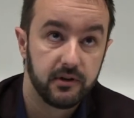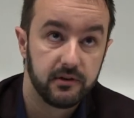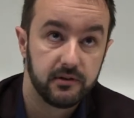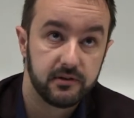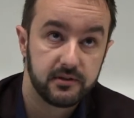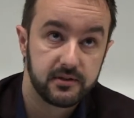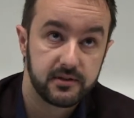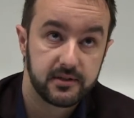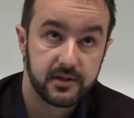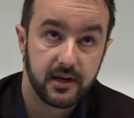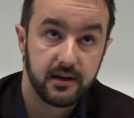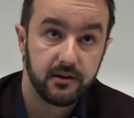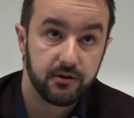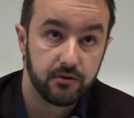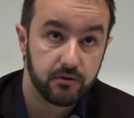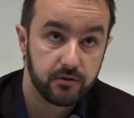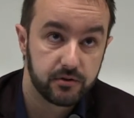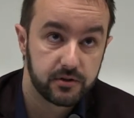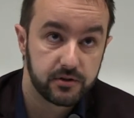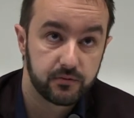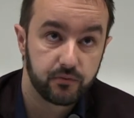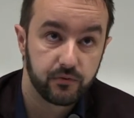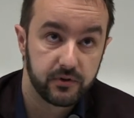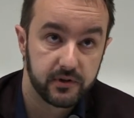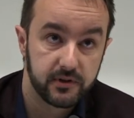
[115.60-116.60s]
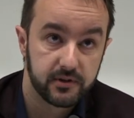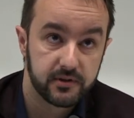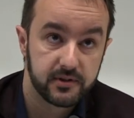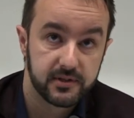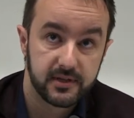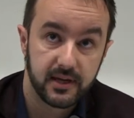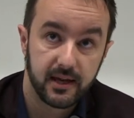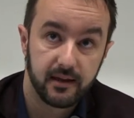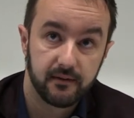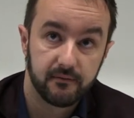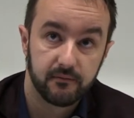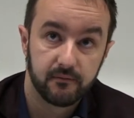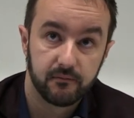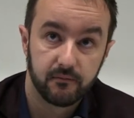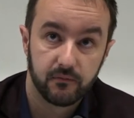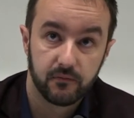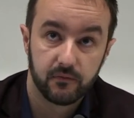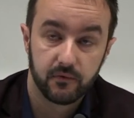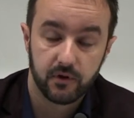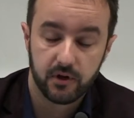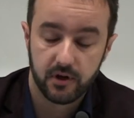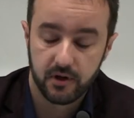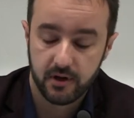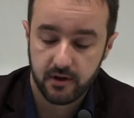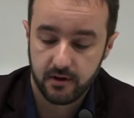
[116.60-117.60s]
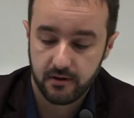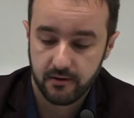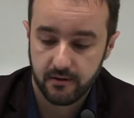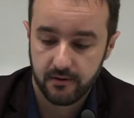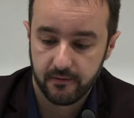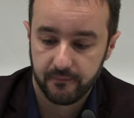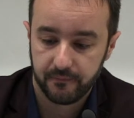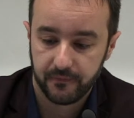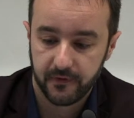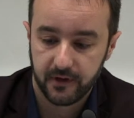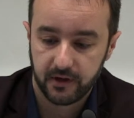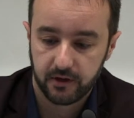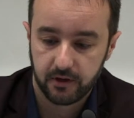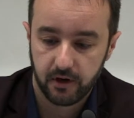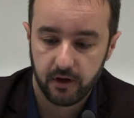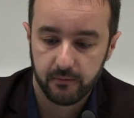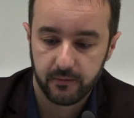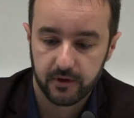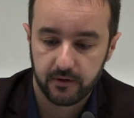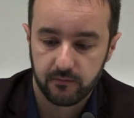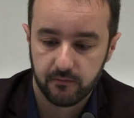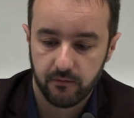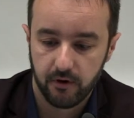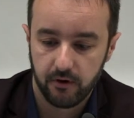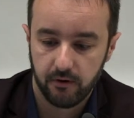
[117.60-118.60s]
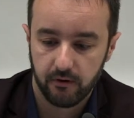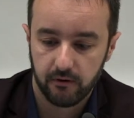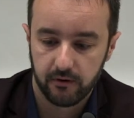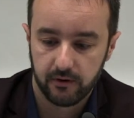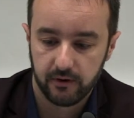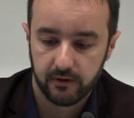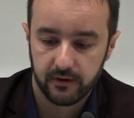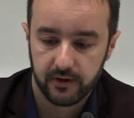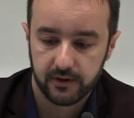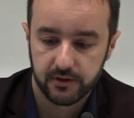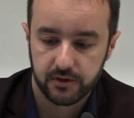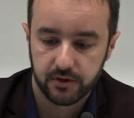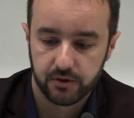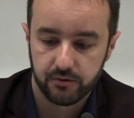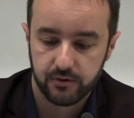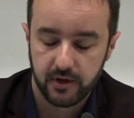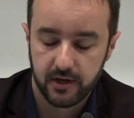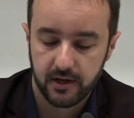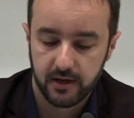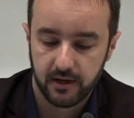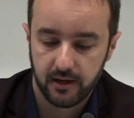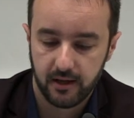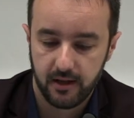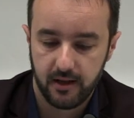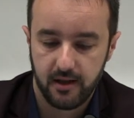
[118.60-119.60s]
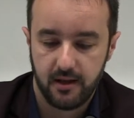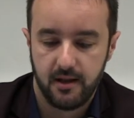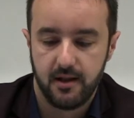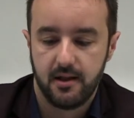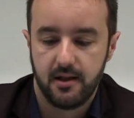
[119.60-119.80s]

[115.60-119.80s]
in 10 years with the same economic model than today.